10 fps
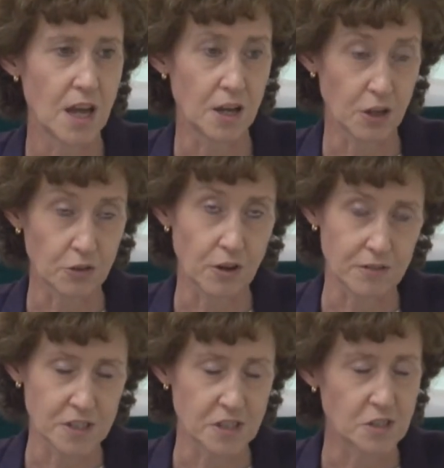and other
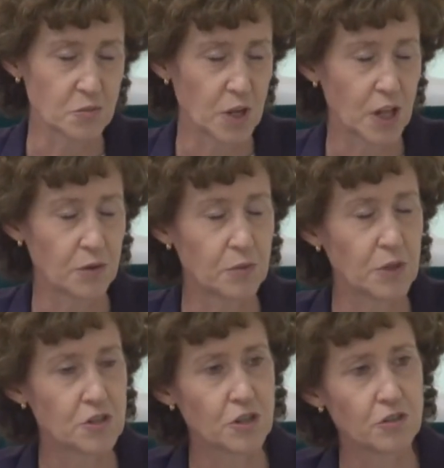offices as well, I would
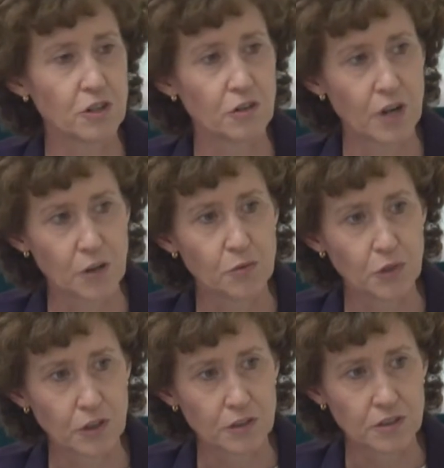mention, around the
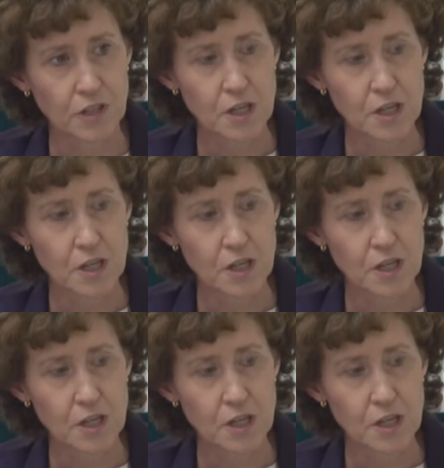world.